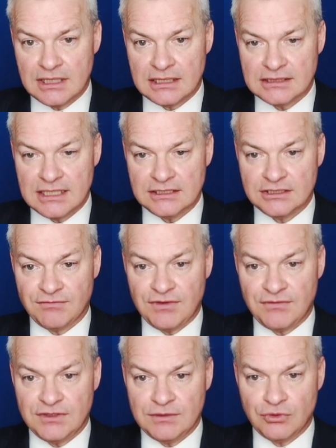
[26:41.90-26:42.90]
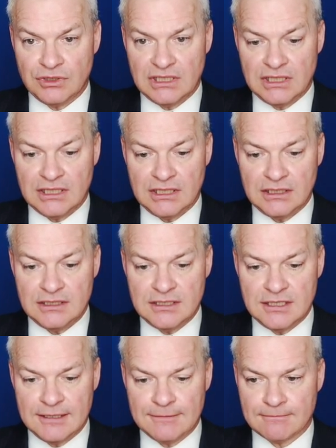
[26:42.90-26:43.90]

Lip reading: and takes a 50-point lead.